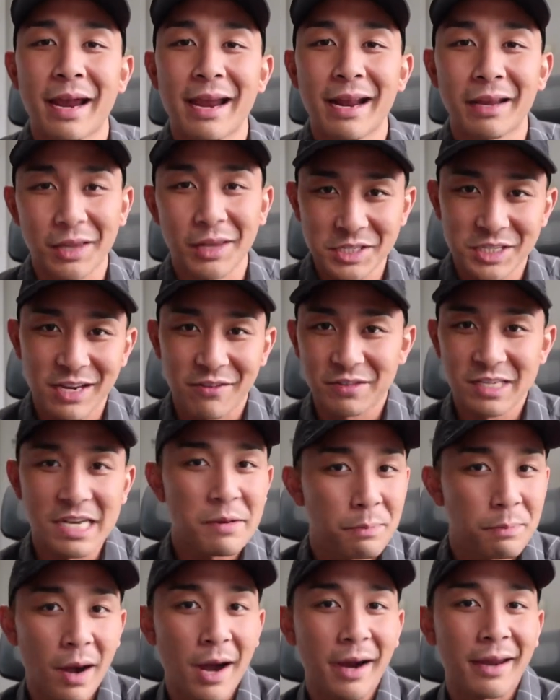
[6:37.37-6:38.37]
right? Unless you have
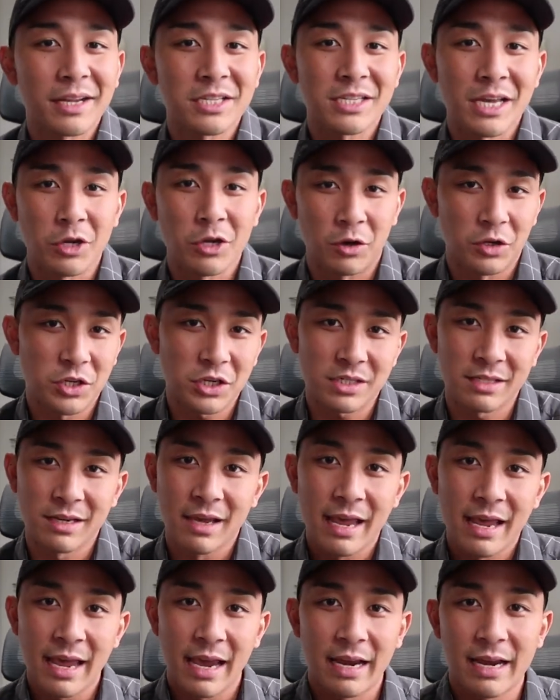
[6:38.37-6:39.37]
deep pockets and you're just
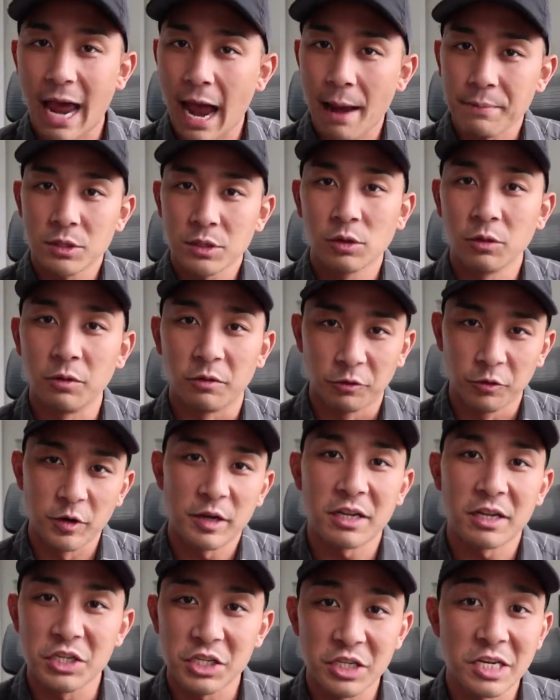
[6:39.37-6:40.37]
an absolute
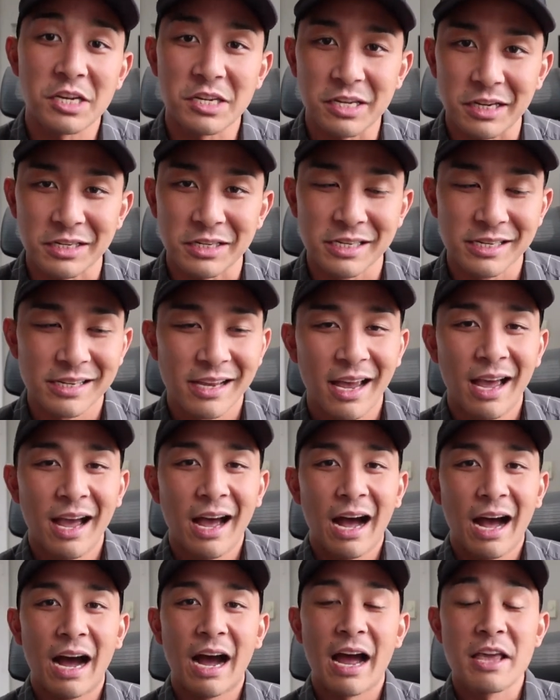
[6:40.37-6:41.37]
freaking genius.
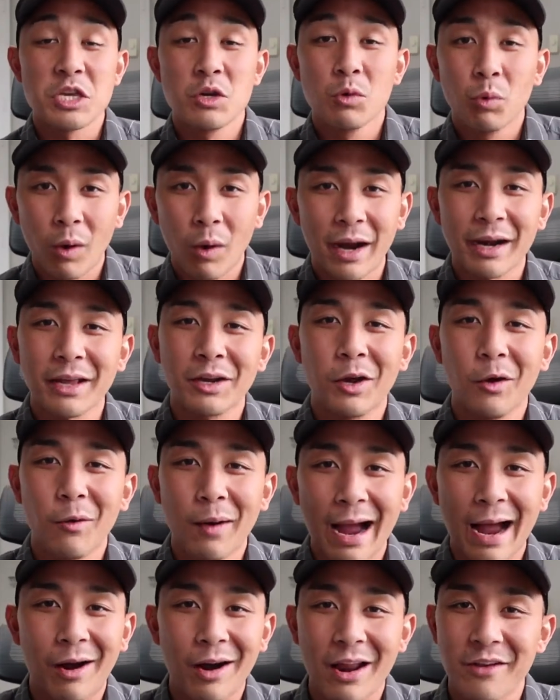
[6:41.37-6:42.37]
Uh, you wanna
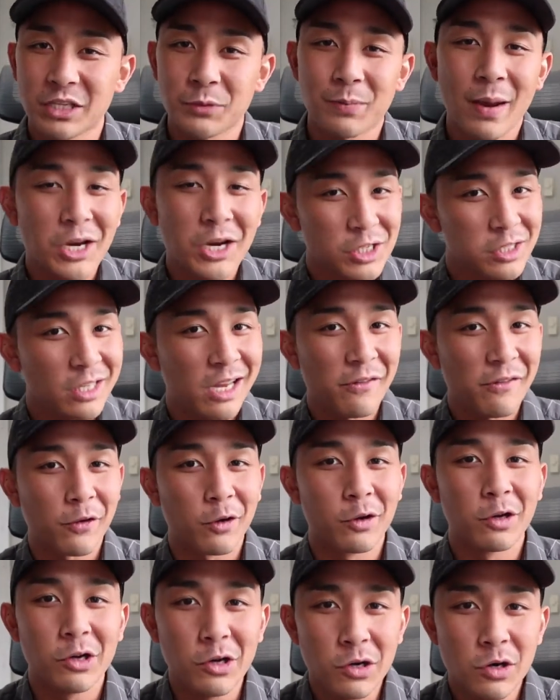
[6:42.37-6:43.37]
go out, especially if
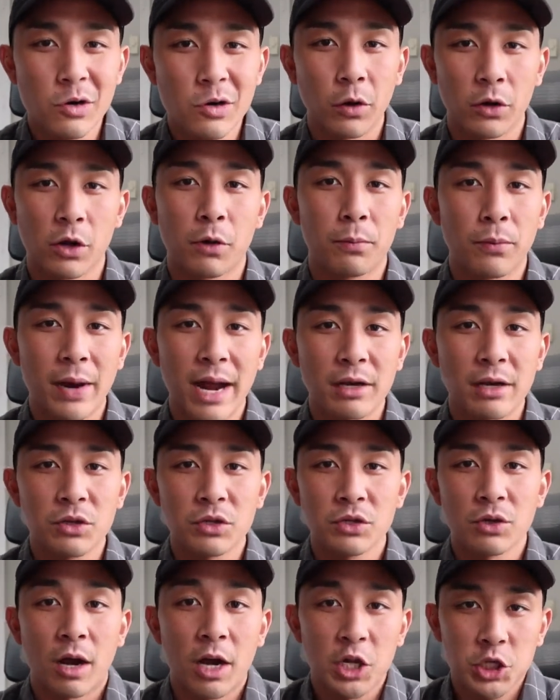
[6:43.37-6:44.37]
you're new or you're brand
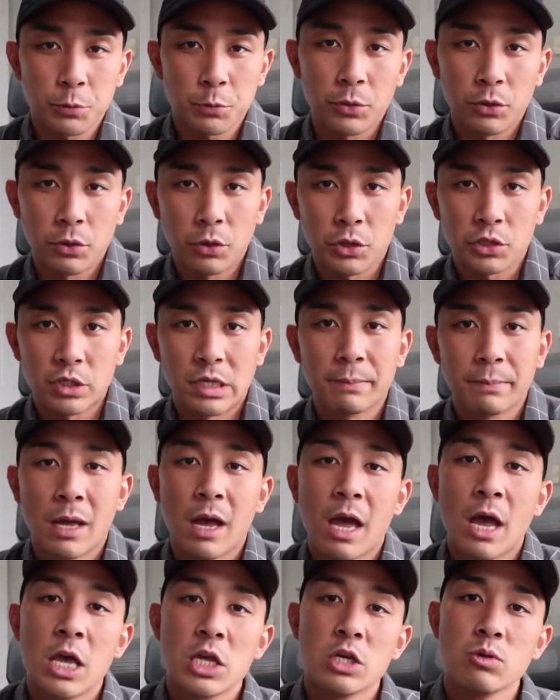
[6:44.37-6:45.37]
new to entrepreneurship,
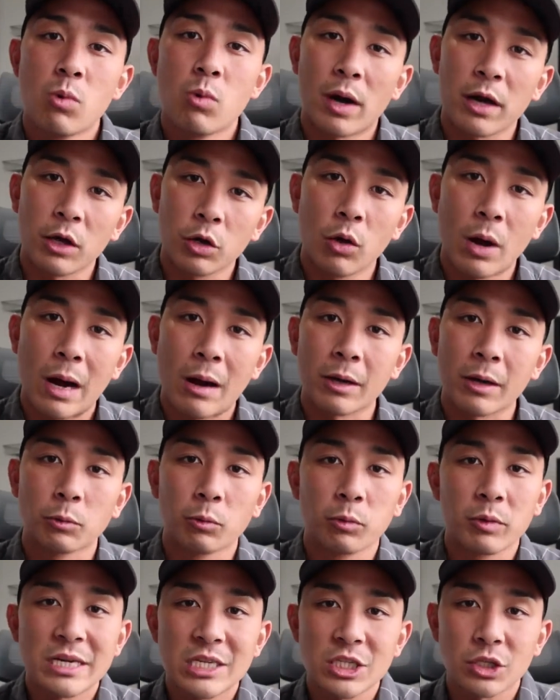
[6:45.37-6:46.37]
you wanna go out
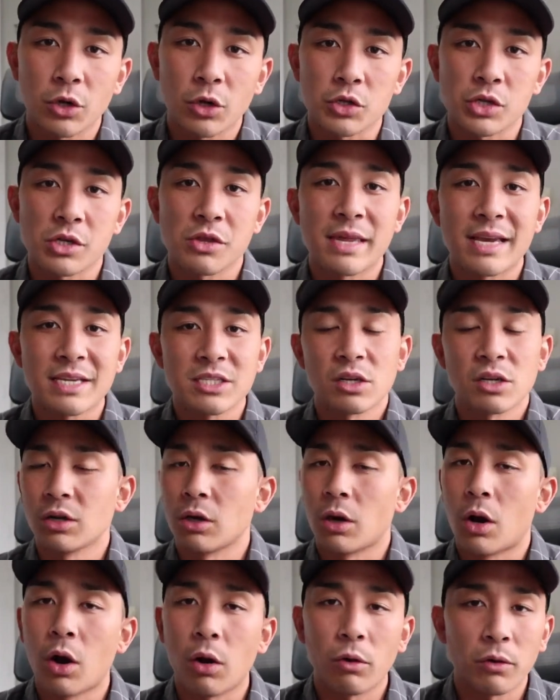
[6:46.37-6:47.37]
and research things that
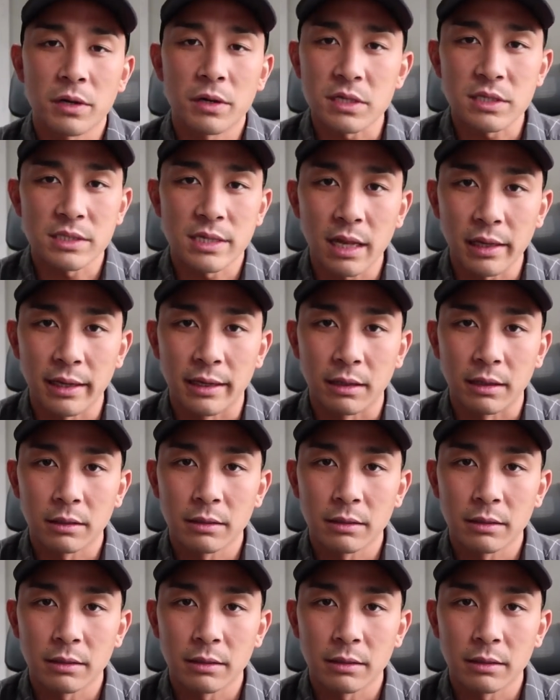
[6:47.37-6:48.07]
are already selling.